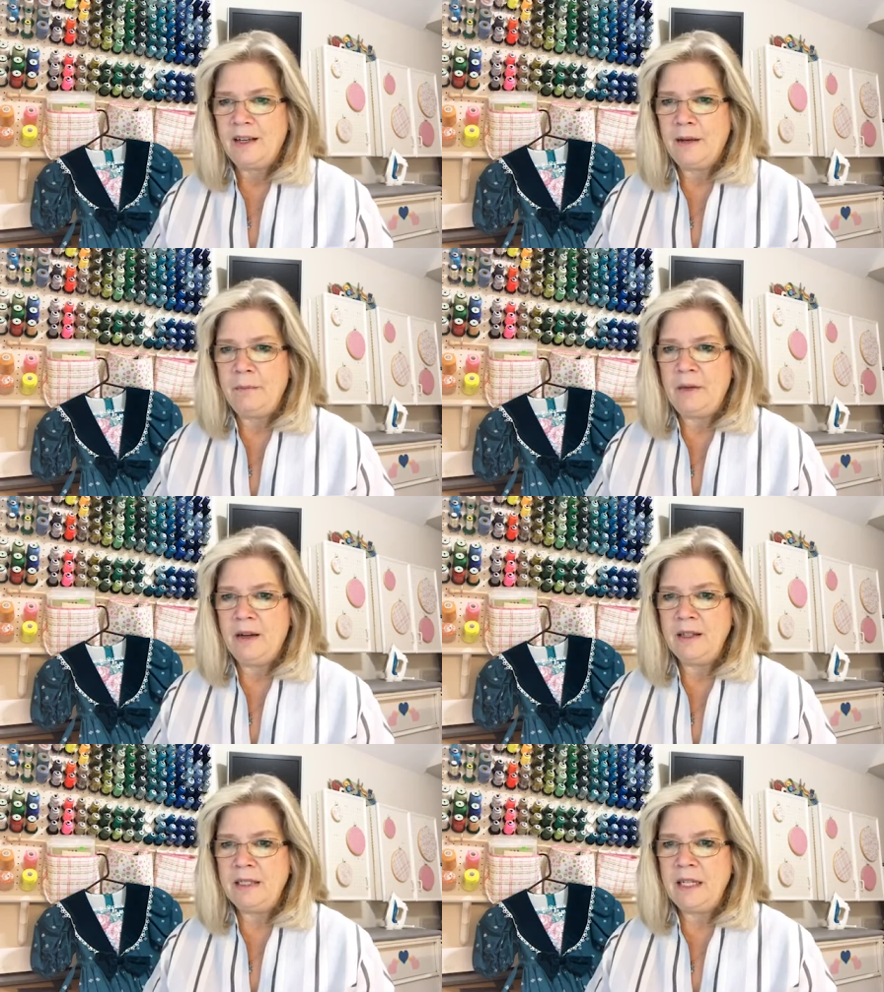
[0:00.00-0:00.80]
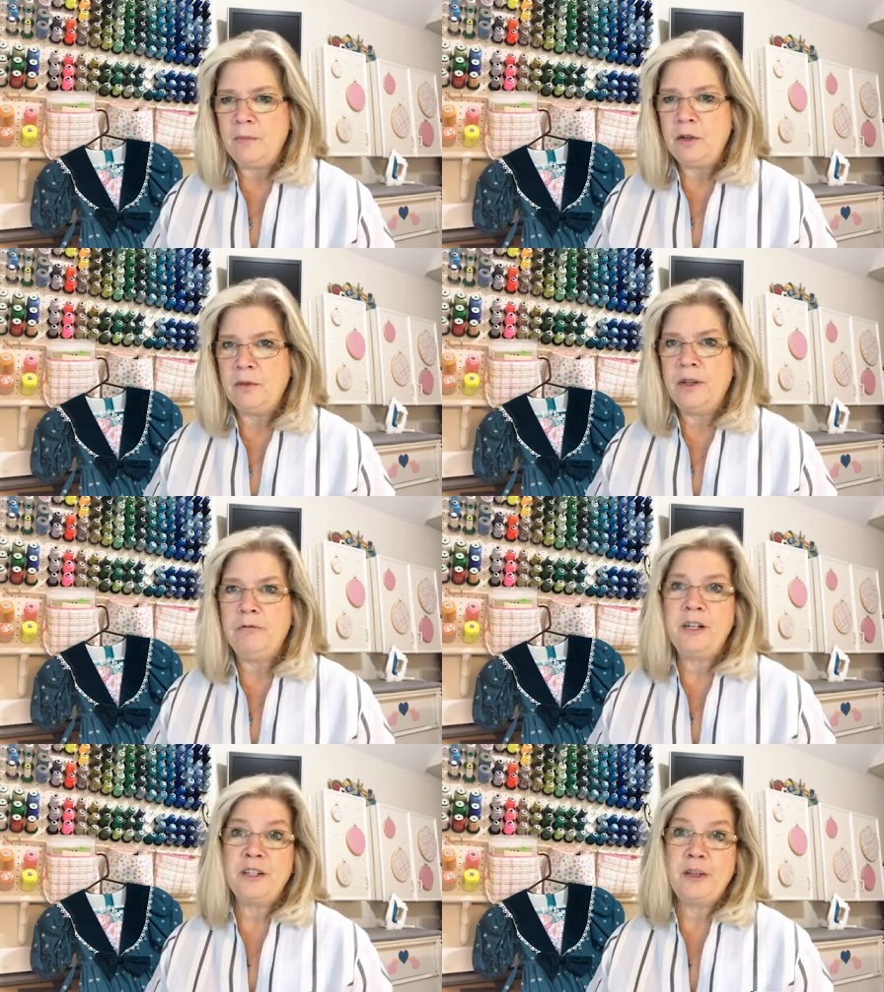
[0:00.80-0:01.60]
I'm not saying I'm gonna
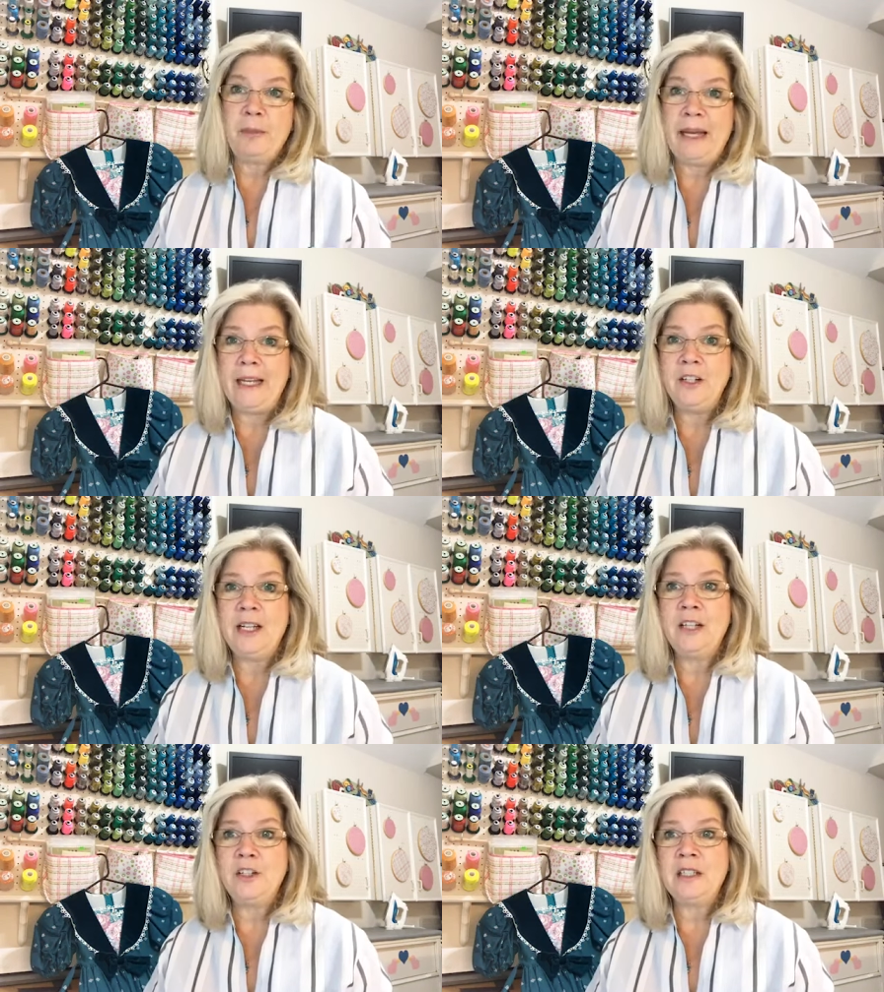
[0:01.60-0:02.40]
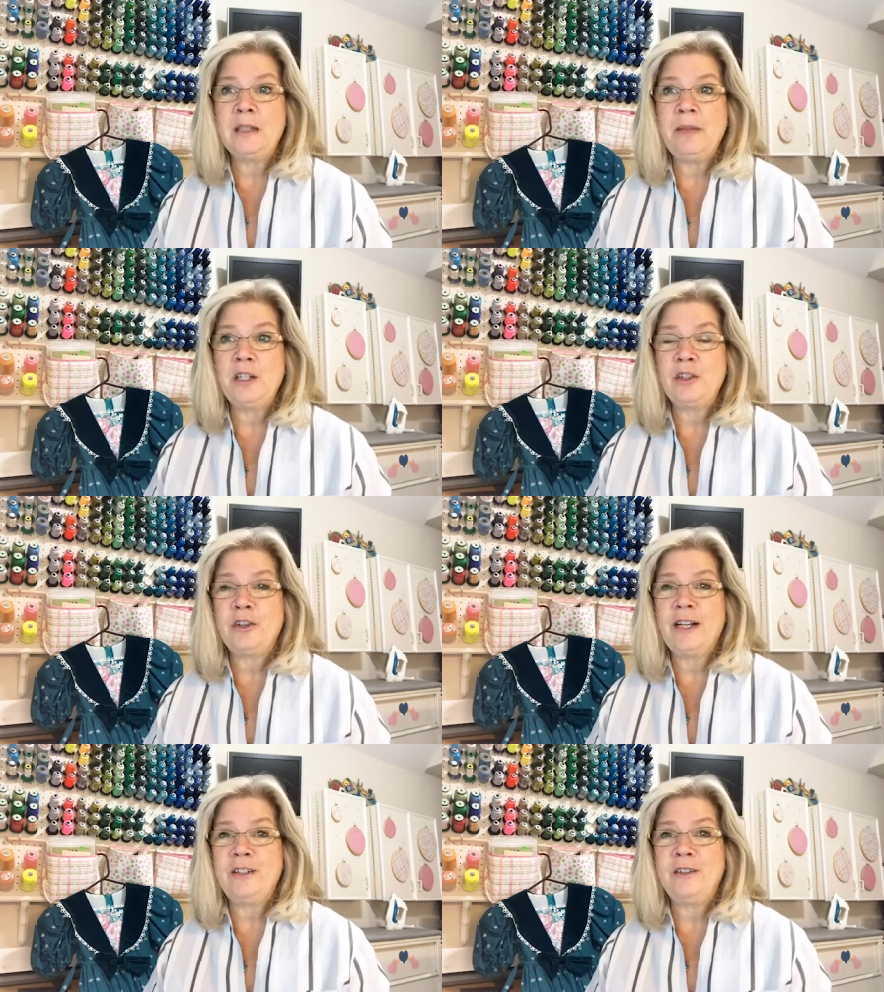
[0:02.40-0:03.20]
refresh the page again just to make
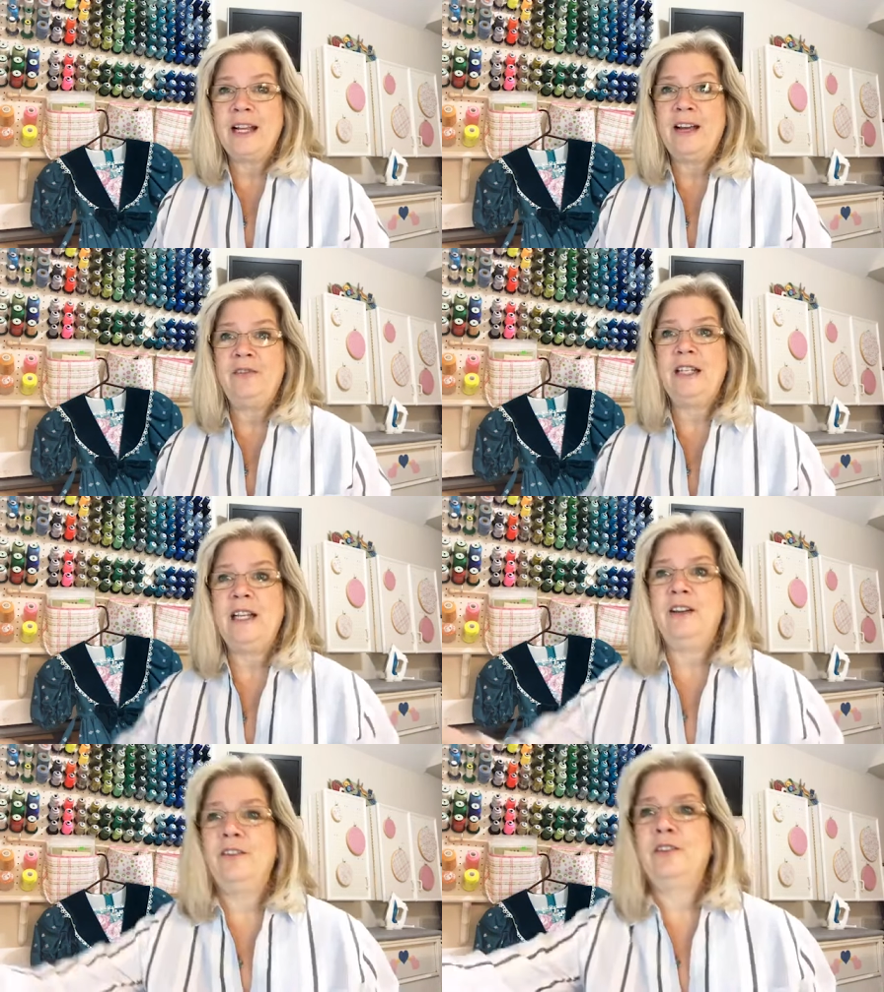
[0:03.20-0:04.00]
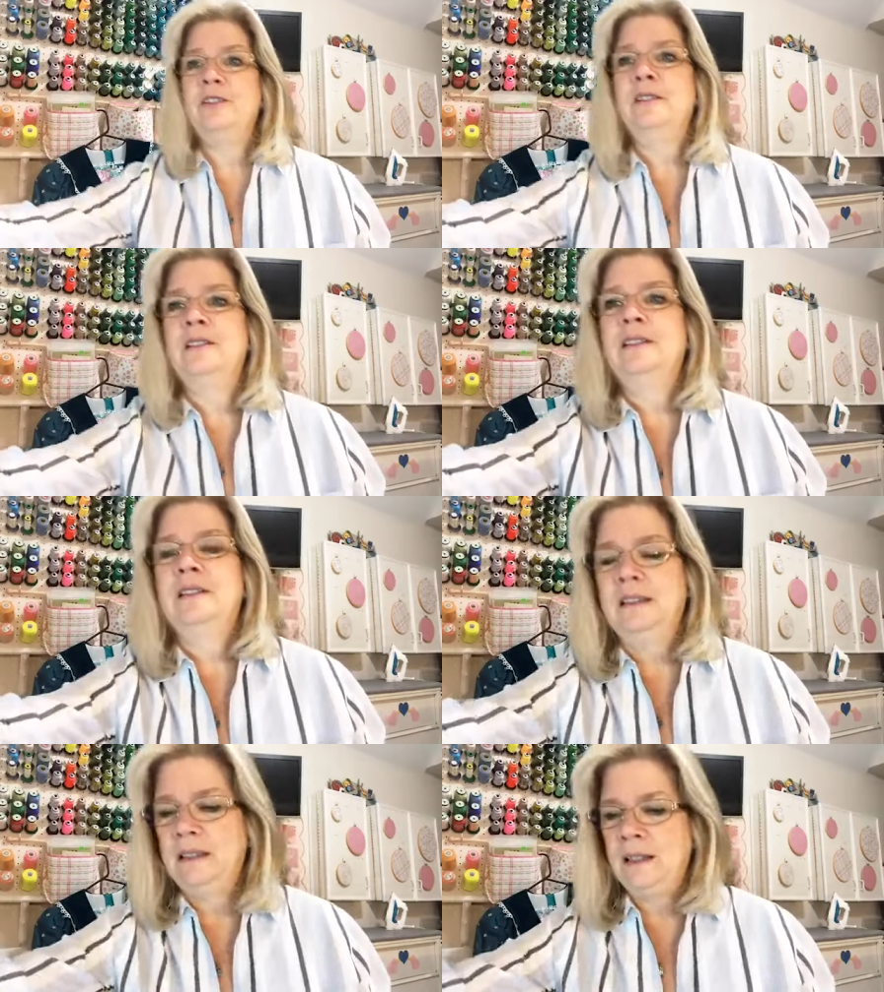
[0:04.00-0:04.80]
sure I don't have any other
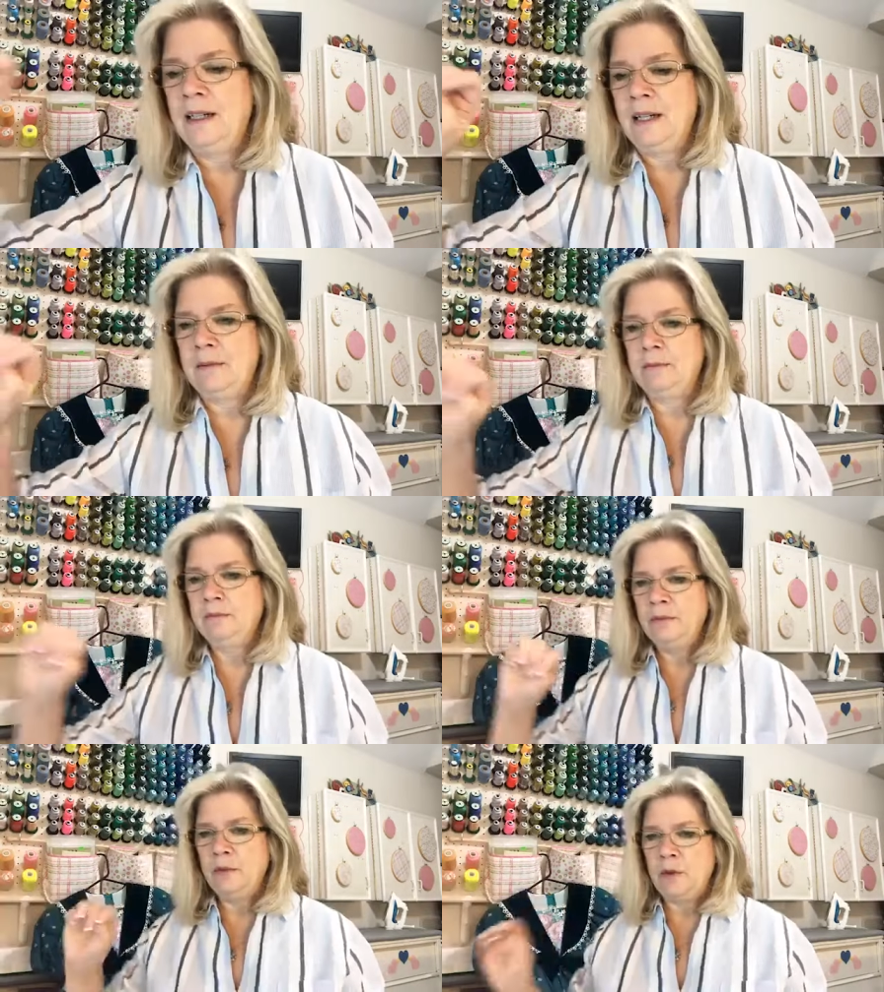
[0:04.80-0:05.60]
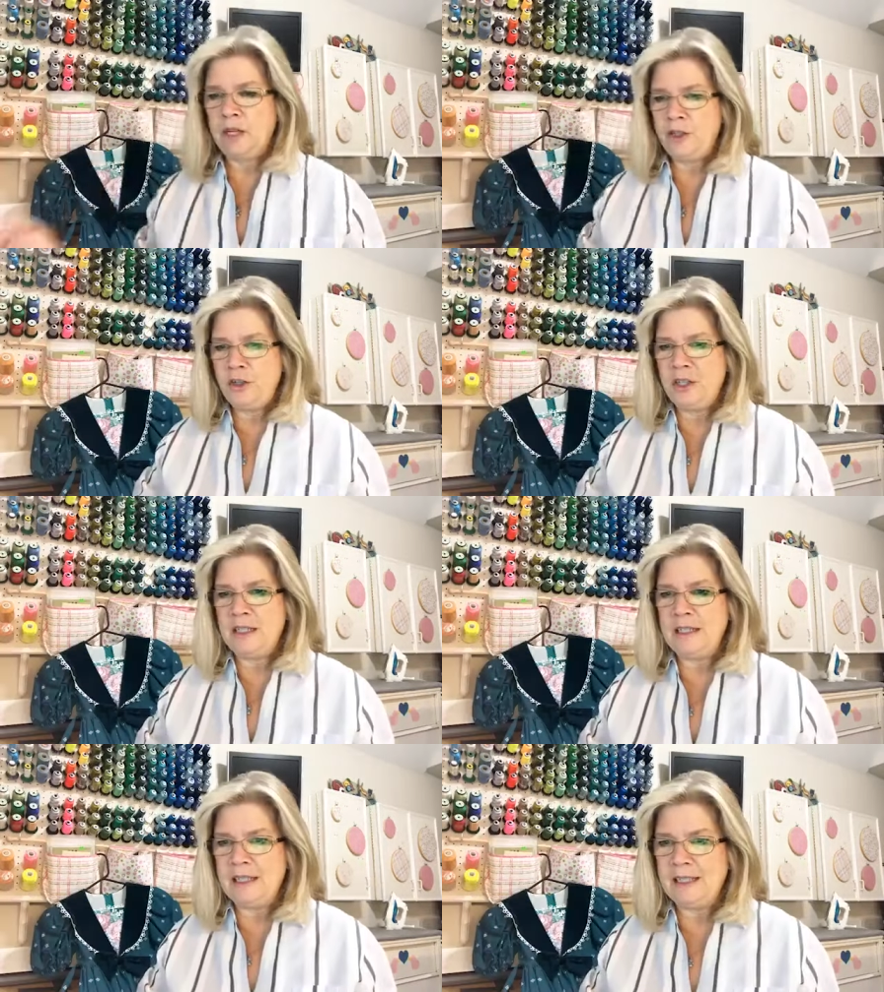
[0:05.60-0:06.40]
um,
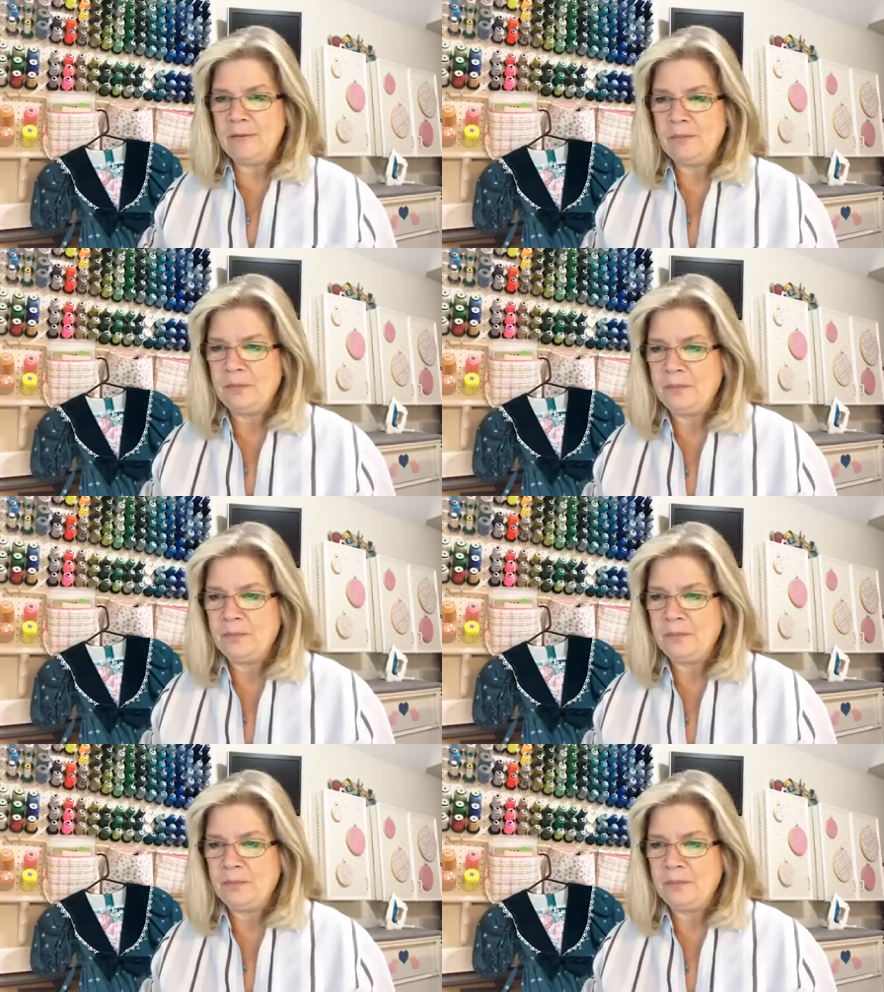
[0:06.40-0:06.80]
questions.